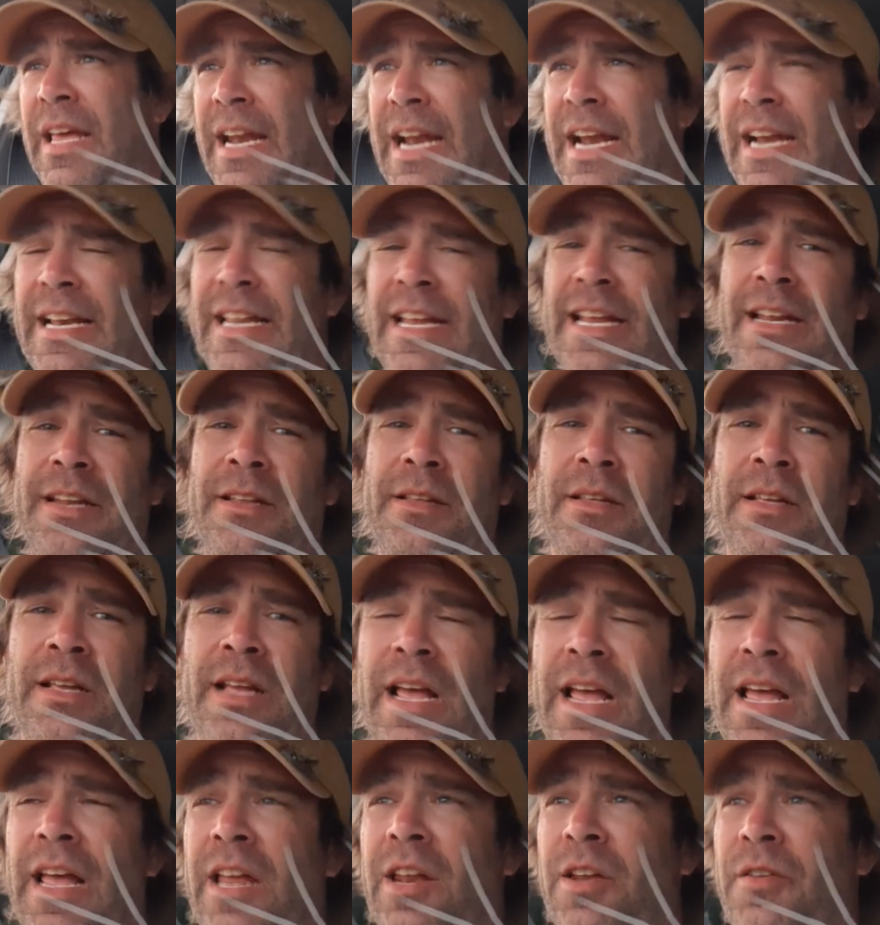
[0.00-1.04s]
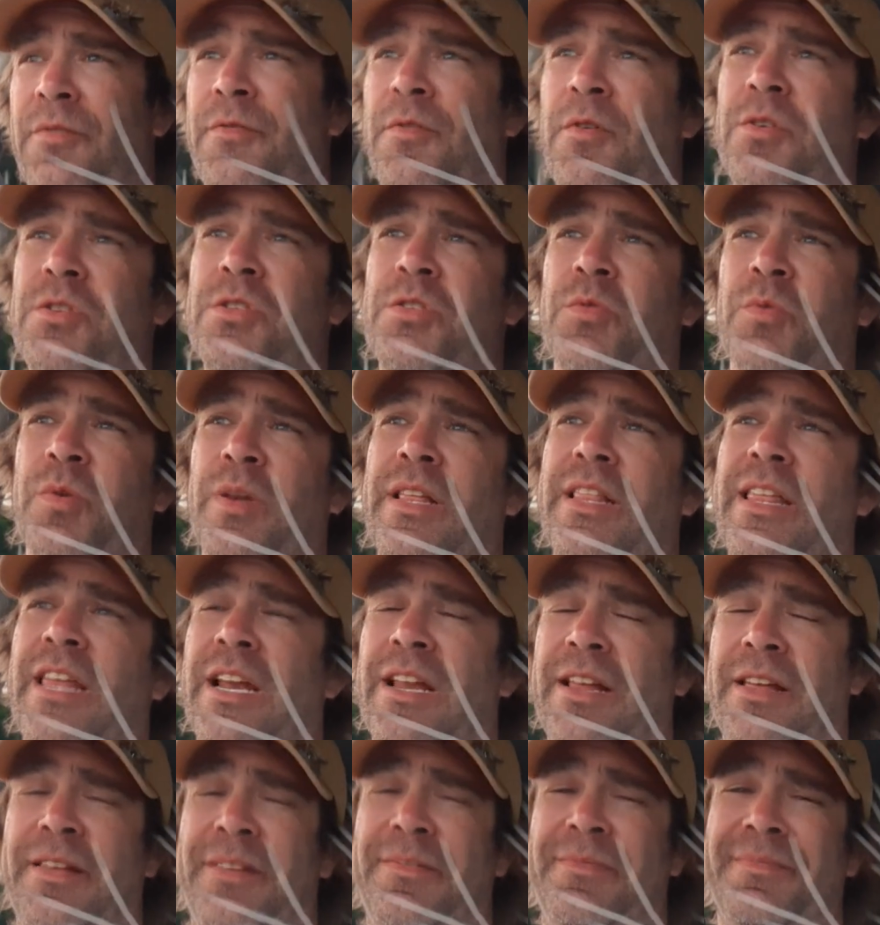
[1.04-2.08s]
And I did. And the first three that
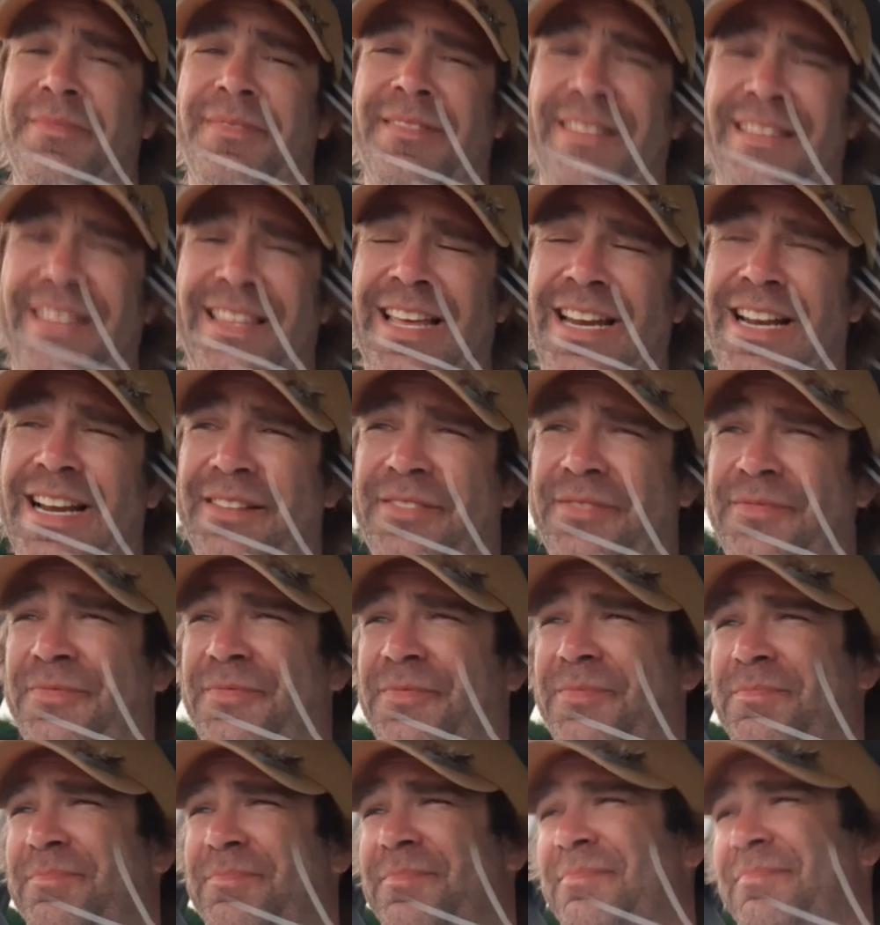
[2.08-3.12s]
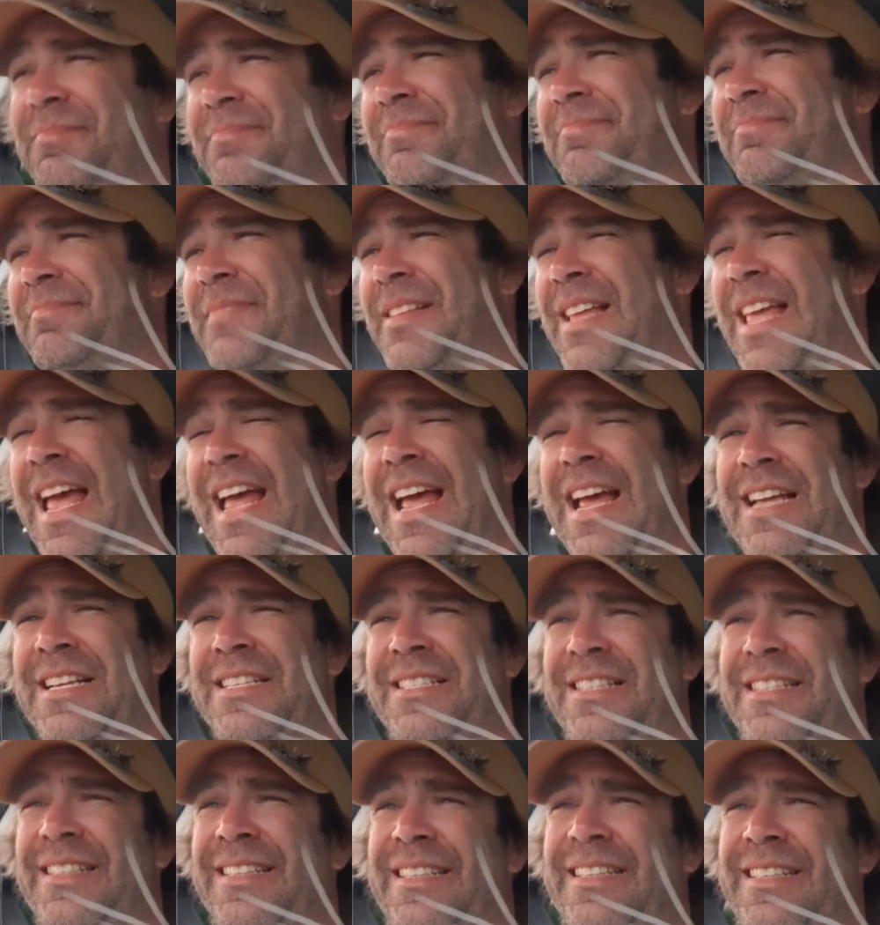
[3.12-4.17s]
I
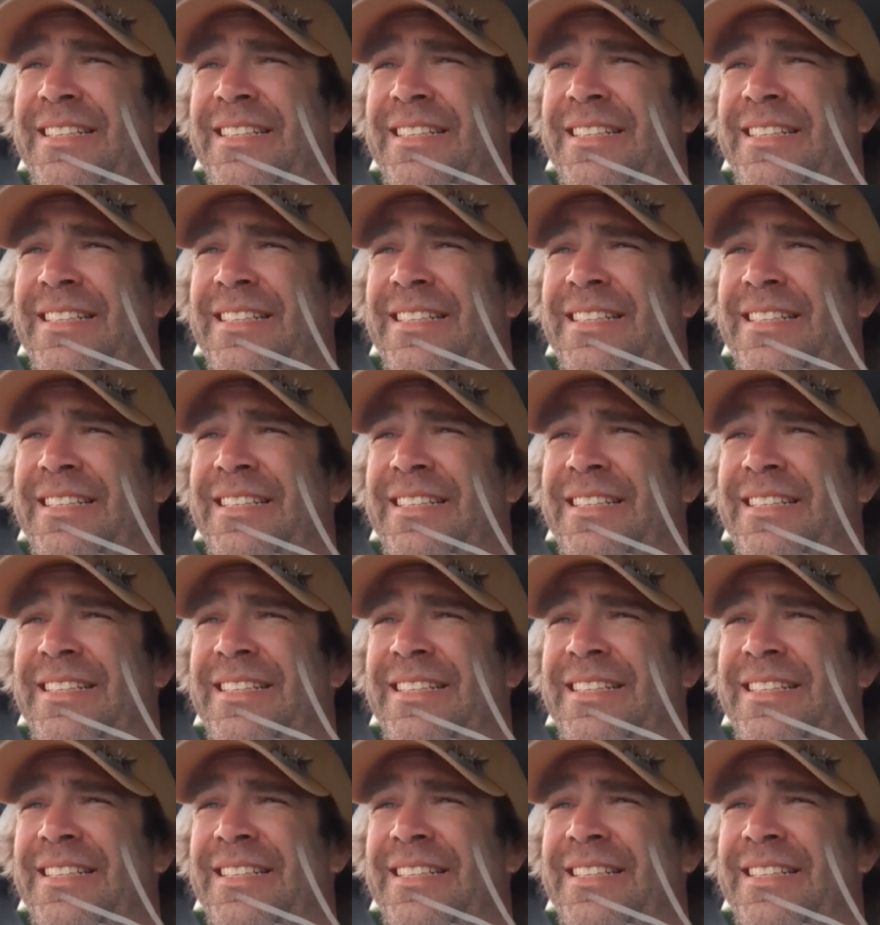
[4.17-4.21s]
cast,